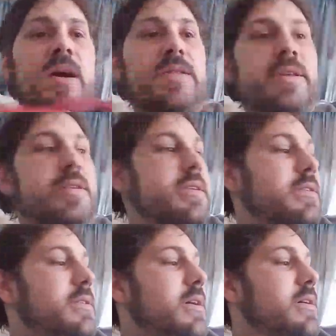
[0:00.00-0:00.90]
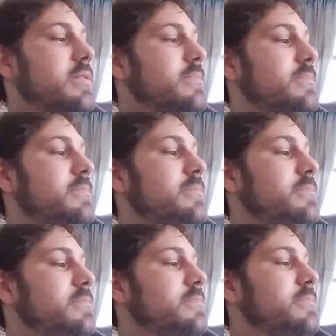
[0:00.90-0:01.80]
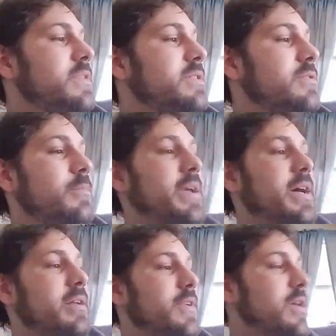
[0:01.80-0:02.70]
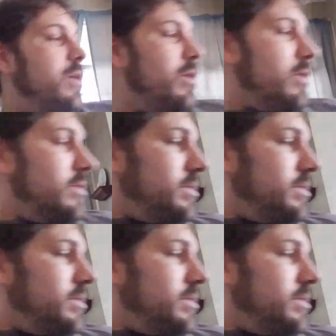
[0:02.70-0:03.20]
I think that this is going to be a hell of a car.